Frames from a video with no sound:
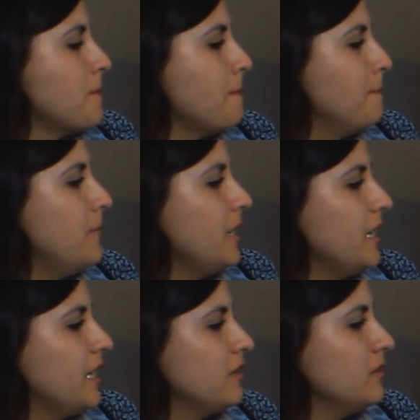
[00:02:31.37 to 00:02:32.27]

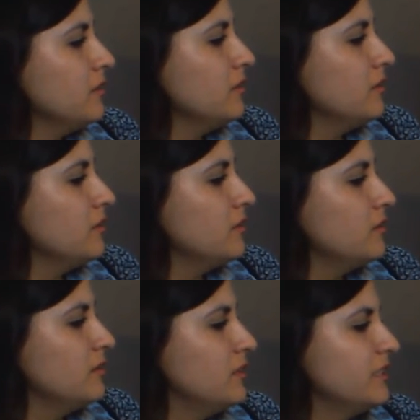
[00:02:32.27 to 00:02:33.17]
but
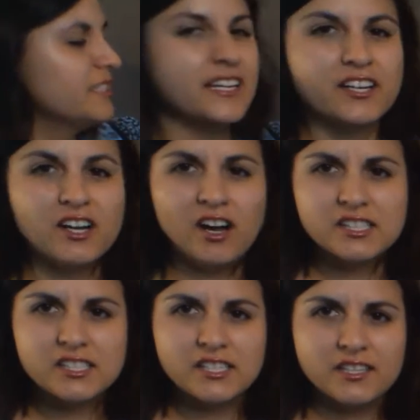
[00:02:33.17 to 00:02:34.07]
is that a
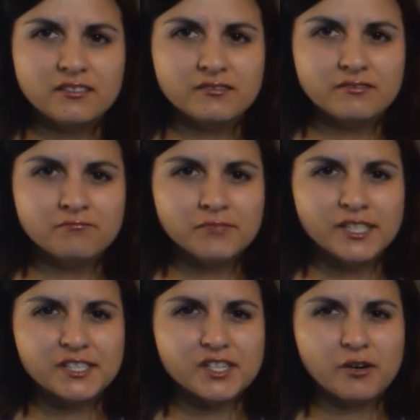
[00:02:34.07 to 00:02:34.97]
consonant?
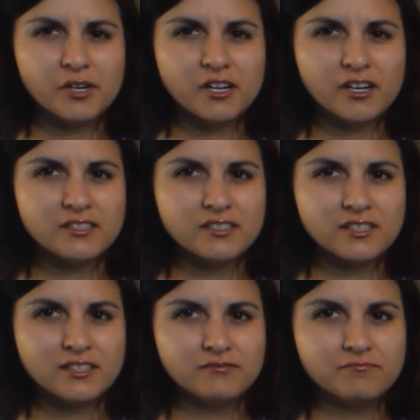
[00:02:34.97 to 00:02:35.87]
Is O a consonant?